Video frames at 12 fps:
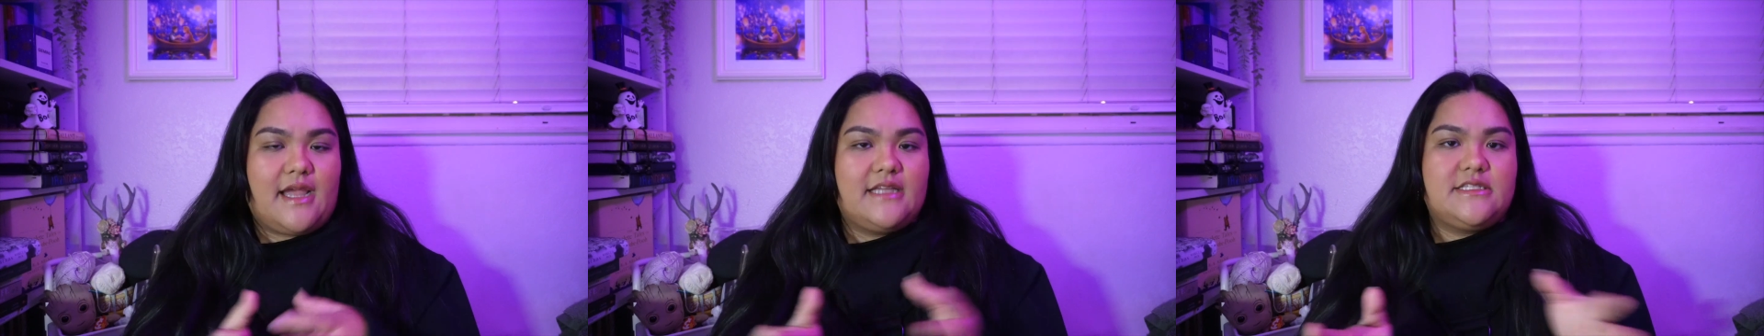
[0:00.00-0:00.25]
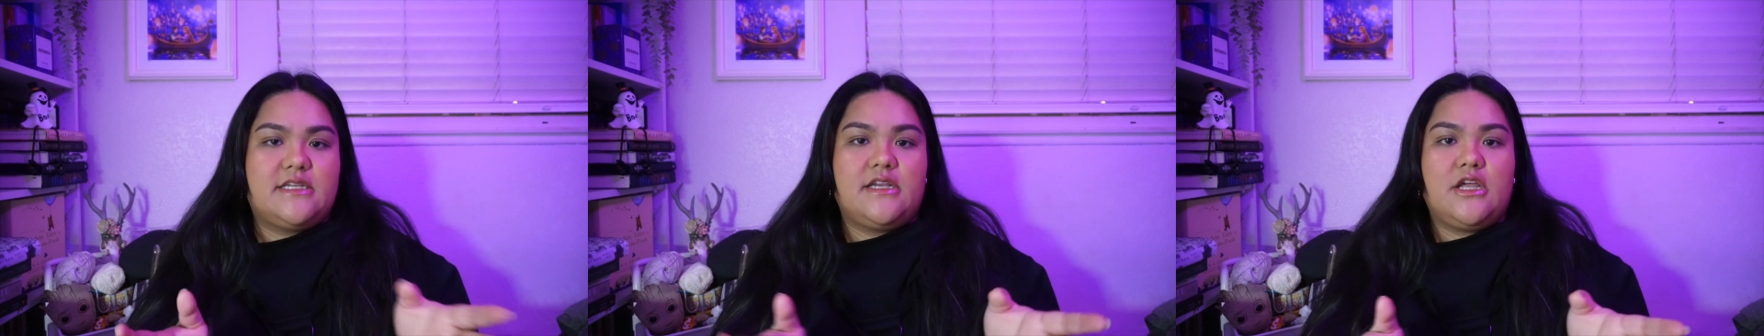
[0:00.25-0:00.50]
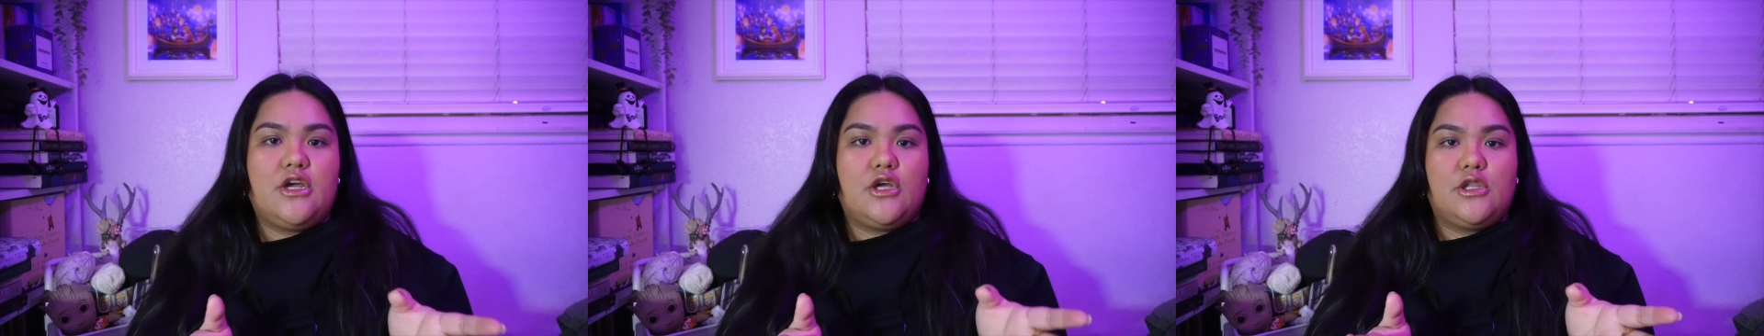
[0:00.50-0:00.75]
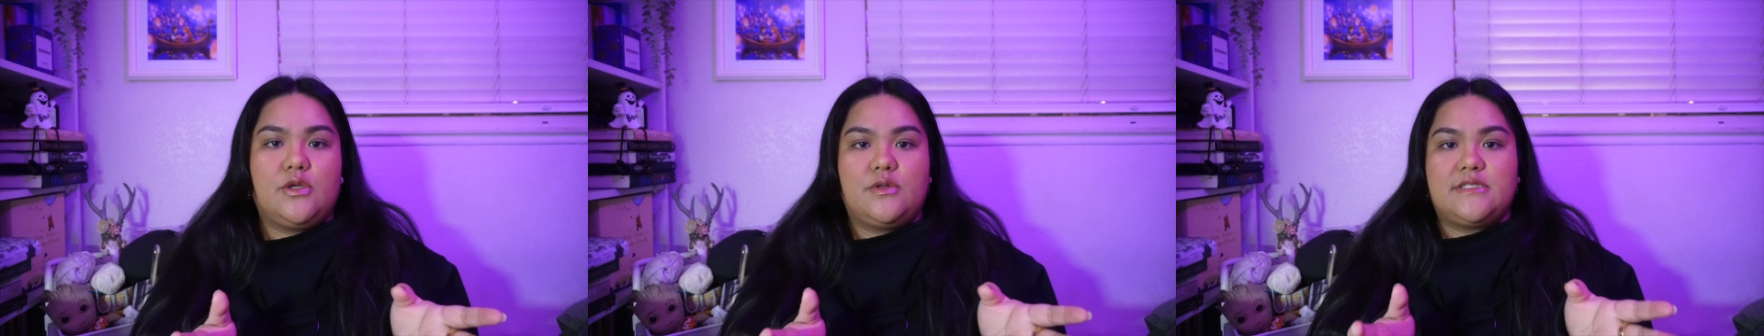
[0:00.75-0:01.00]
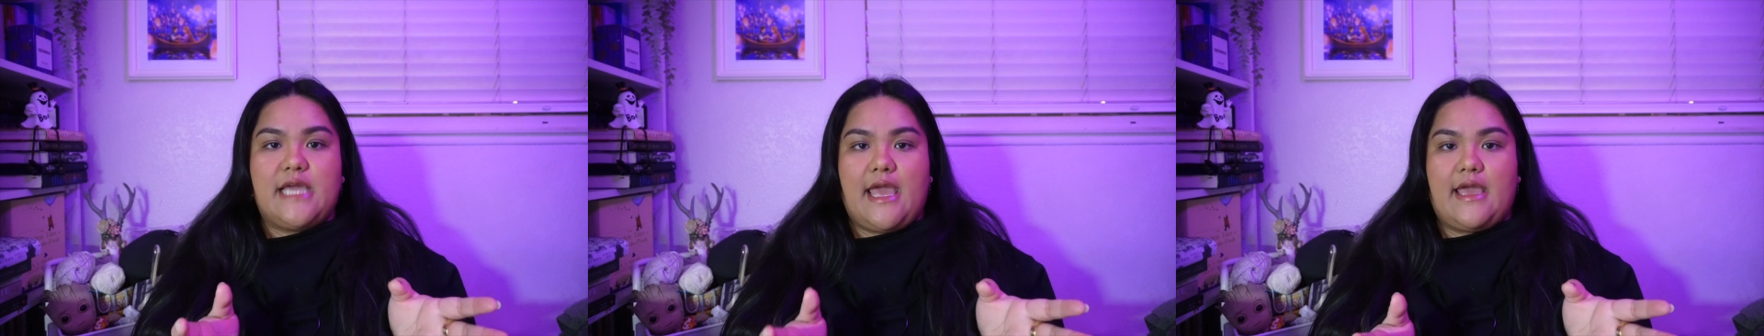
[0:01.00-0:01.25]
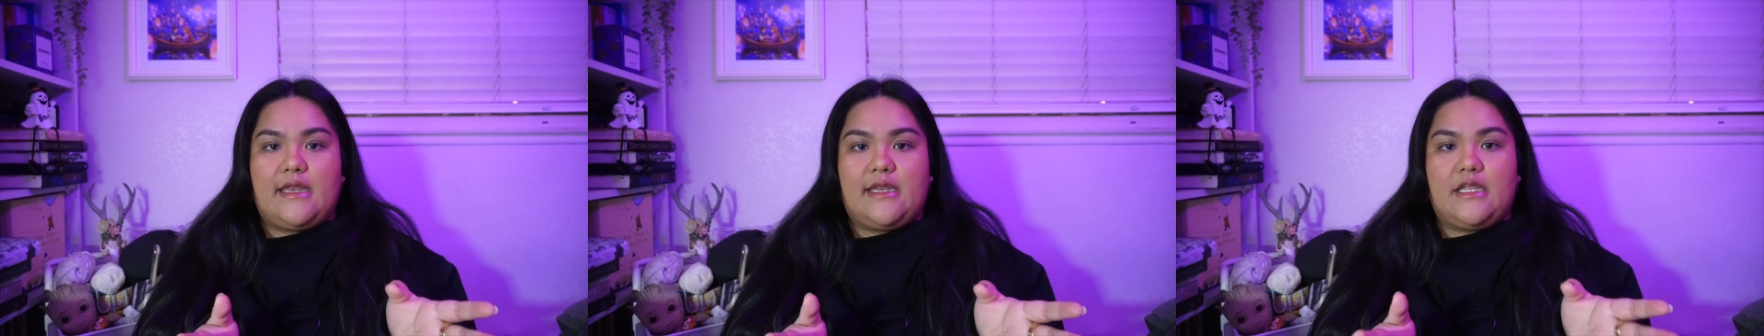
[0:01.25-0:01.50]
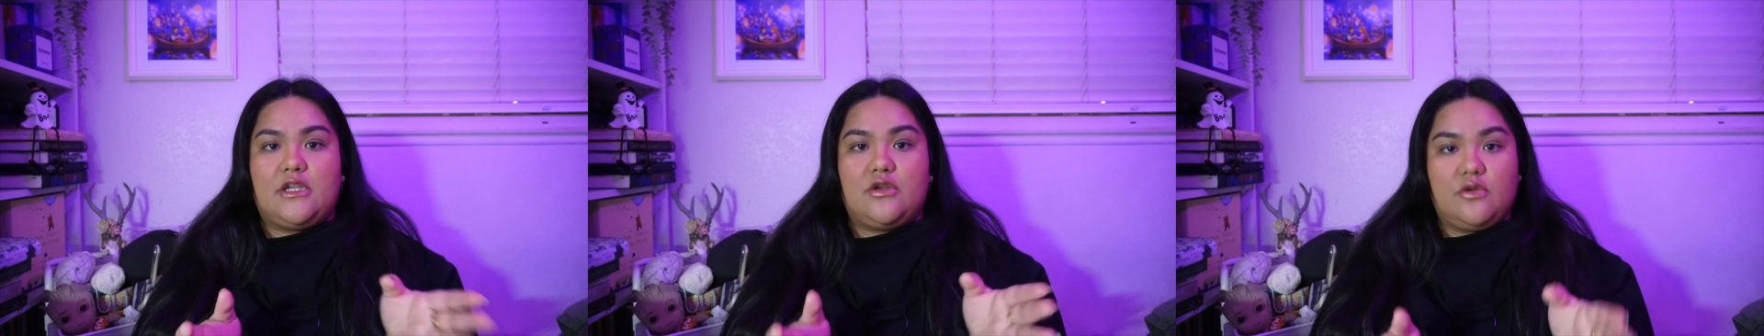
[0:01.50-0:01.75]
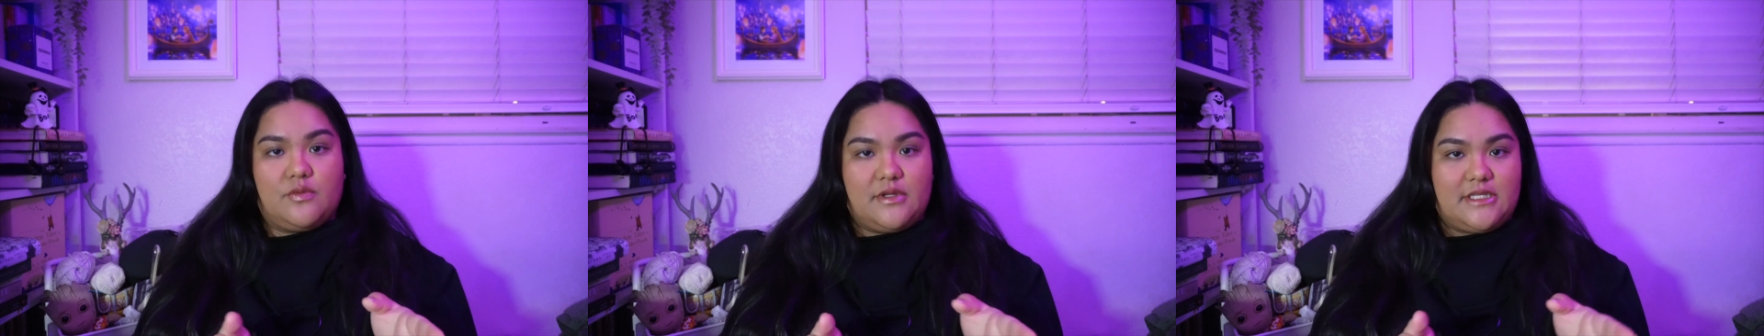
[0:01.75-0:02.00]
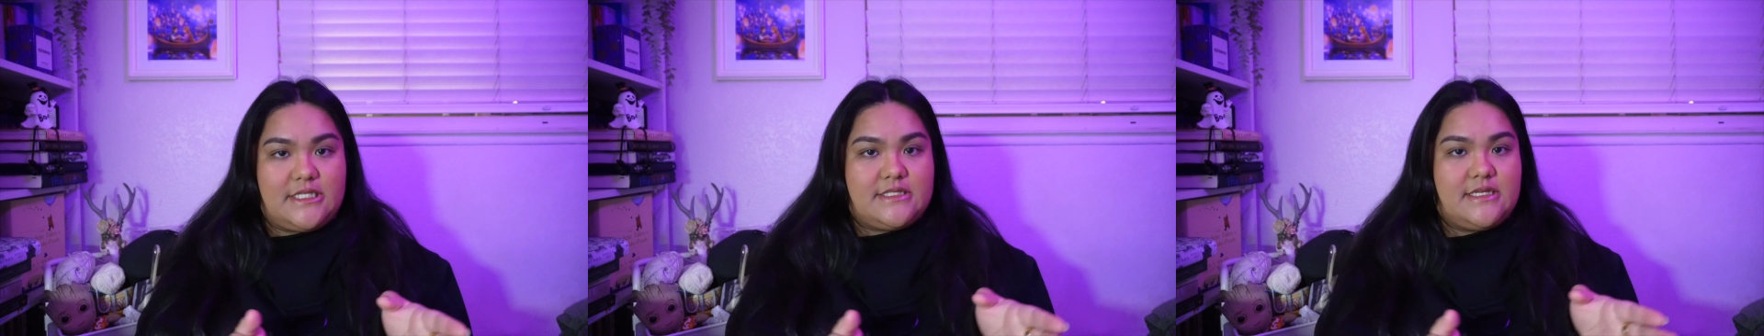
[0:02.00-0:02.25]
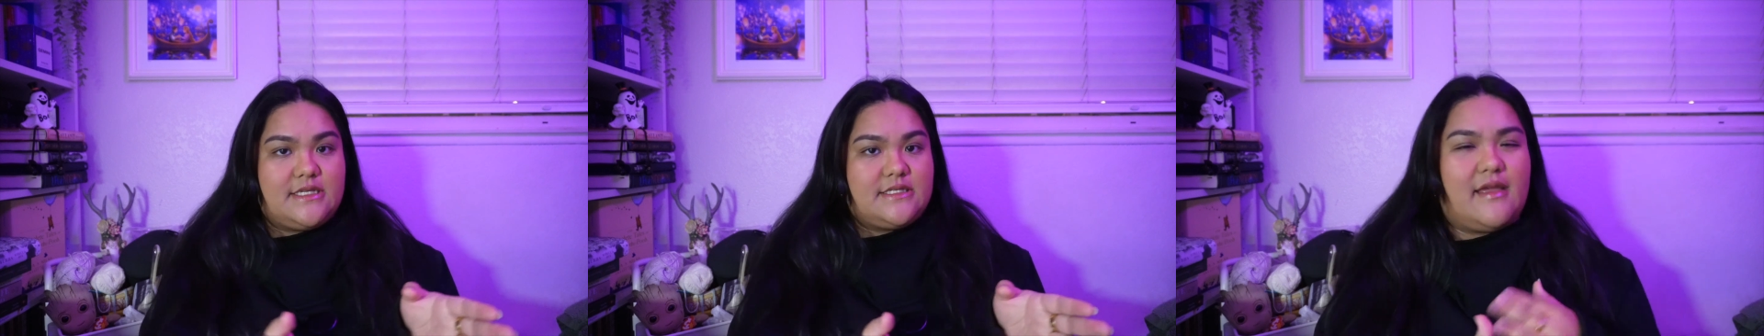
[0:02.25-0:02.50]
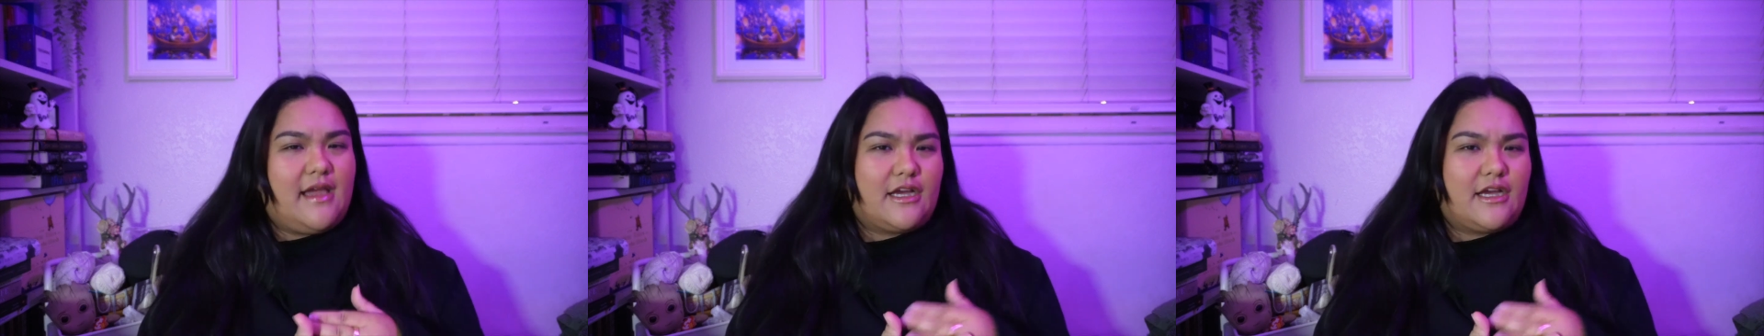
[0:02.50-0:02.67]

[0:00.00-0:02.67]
I didn't include any new releases.